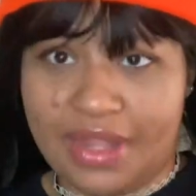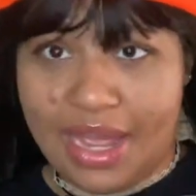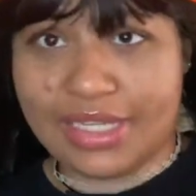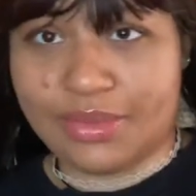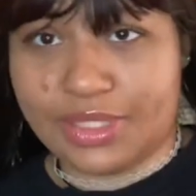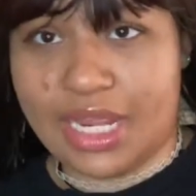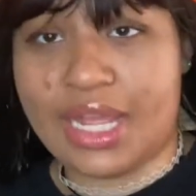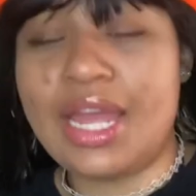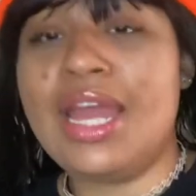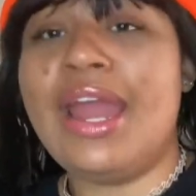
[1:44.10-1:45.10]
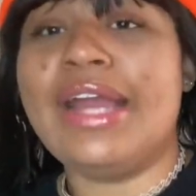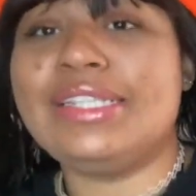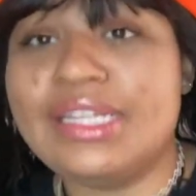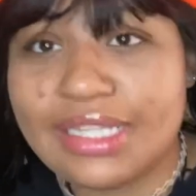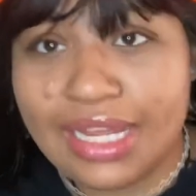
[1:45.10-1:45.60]
As I was saying, it
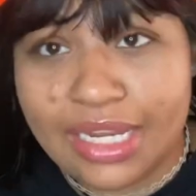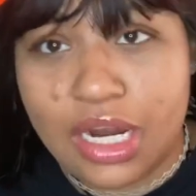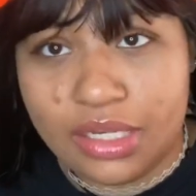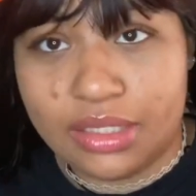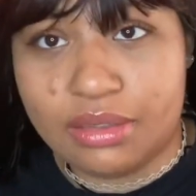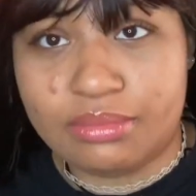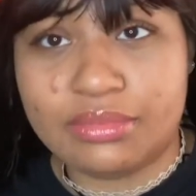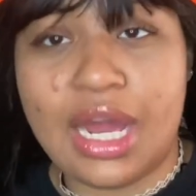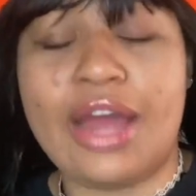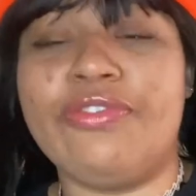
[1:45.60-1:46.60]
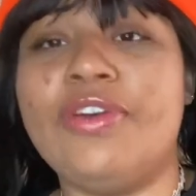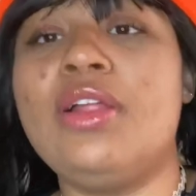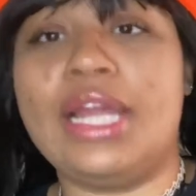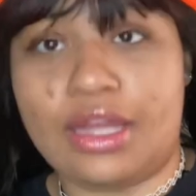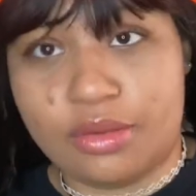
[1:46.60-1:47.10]
tasted like an onion. I felt
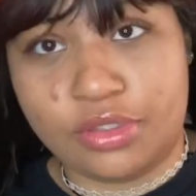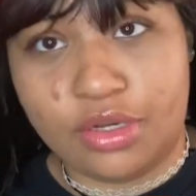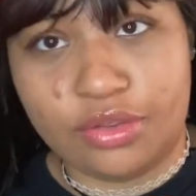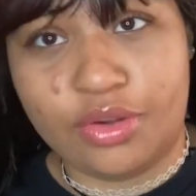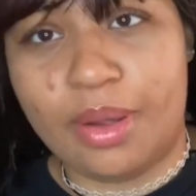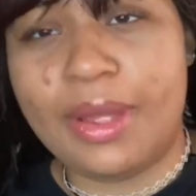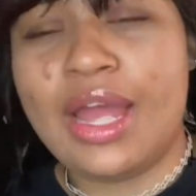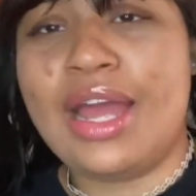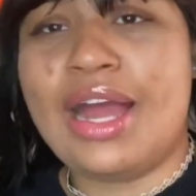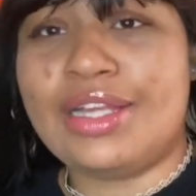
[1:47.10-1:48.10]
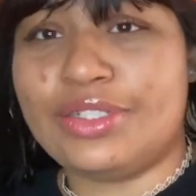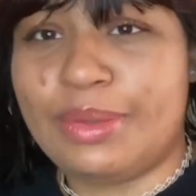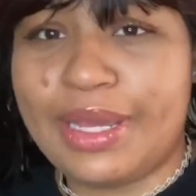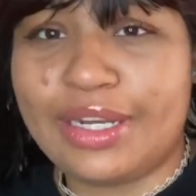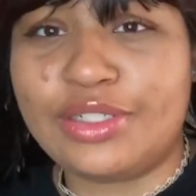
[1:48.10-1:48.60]
like I was gonna throw up. I started
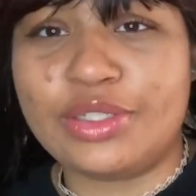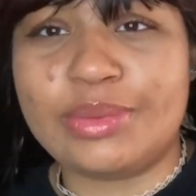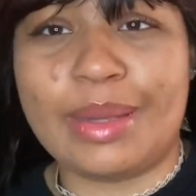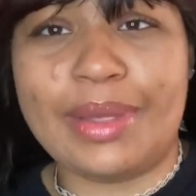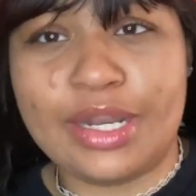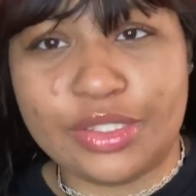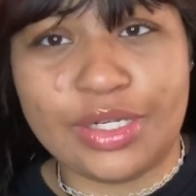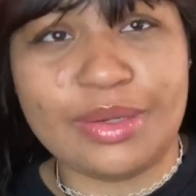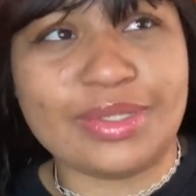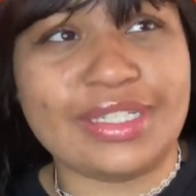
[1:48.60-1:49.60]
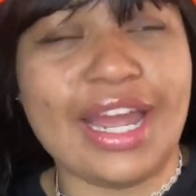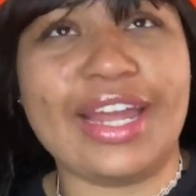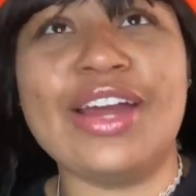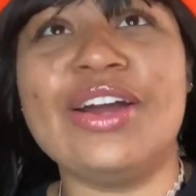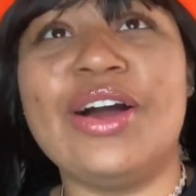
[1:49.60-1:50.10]
making a joke to my manager. I was like,
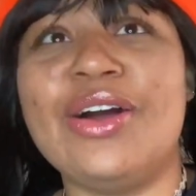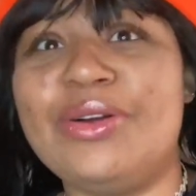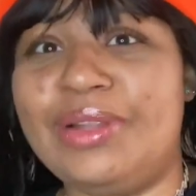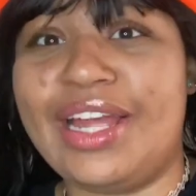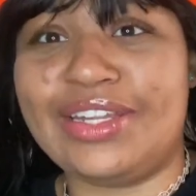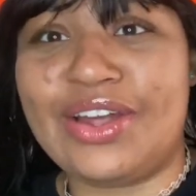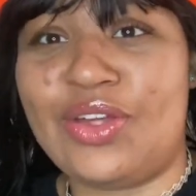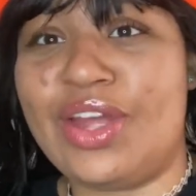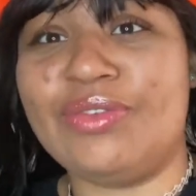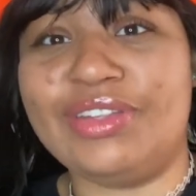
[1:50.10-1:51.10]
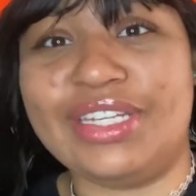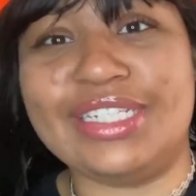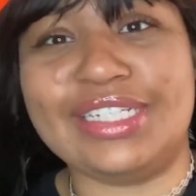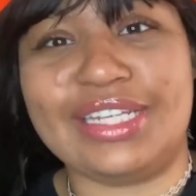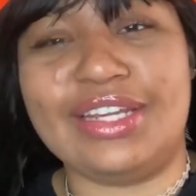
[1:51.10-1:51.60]
oh, like, no, that really did
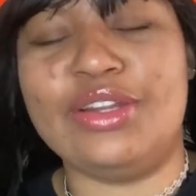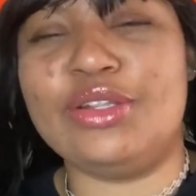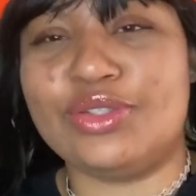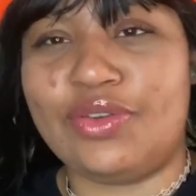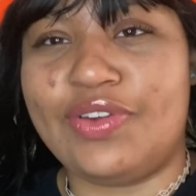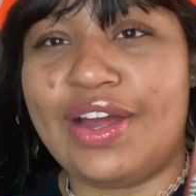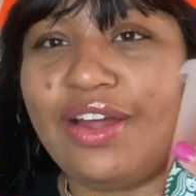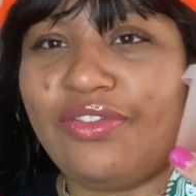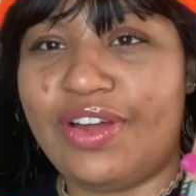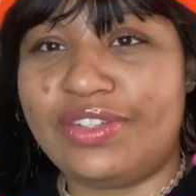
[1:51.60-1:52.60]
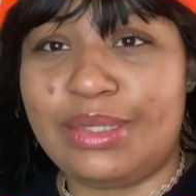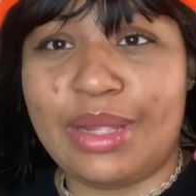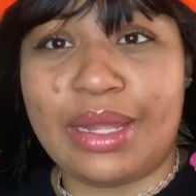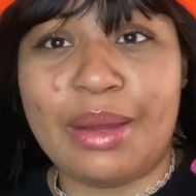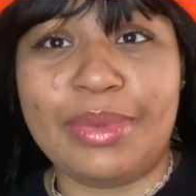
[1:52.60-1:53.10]
taste like an onion. So if I seem
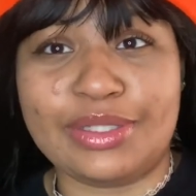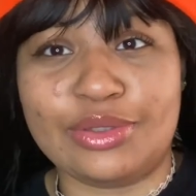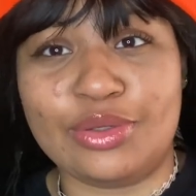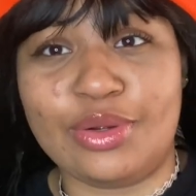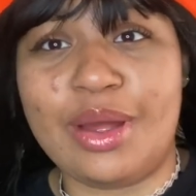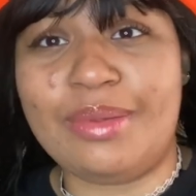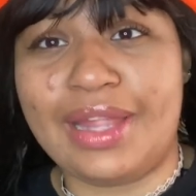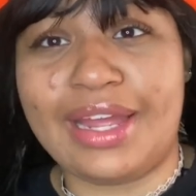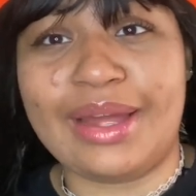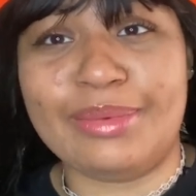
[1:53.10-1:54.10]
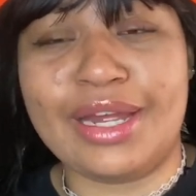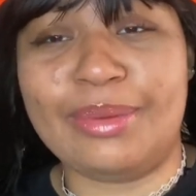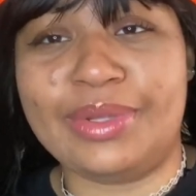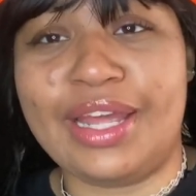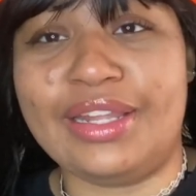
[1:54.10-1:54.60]
like I'm about to throw up, like, I'm
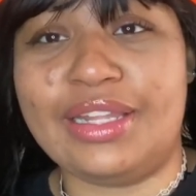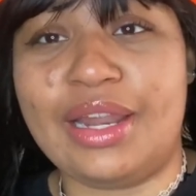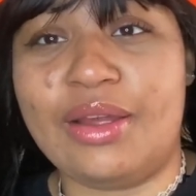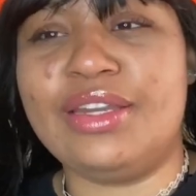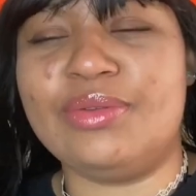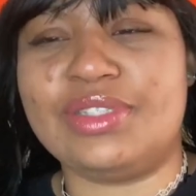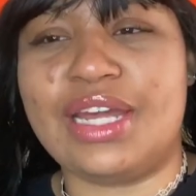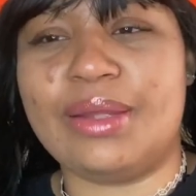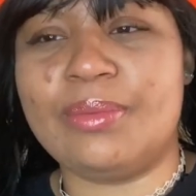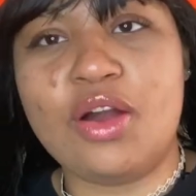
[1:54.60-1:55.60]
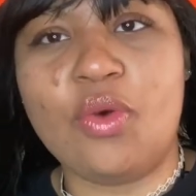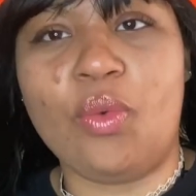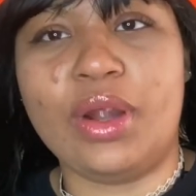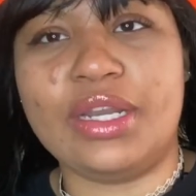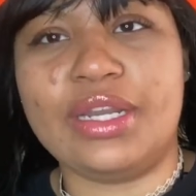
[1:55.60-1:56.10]
not playing. And he was like, oh,
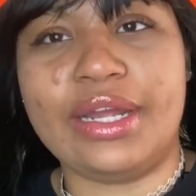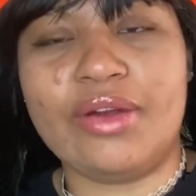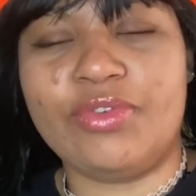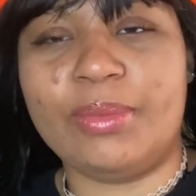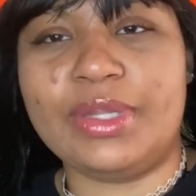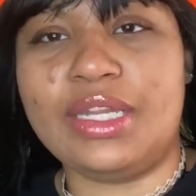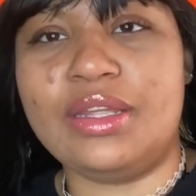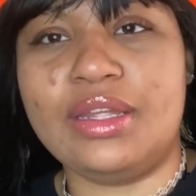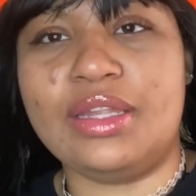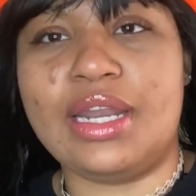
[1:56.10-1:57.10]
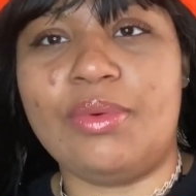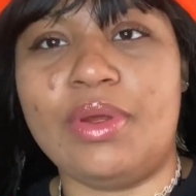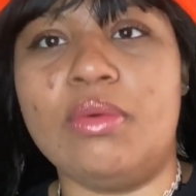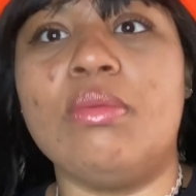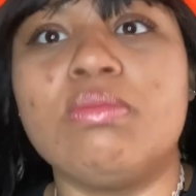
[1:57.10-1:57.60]
where did it come from? And then I
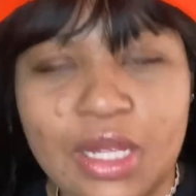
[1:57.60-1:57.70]
went, ooh.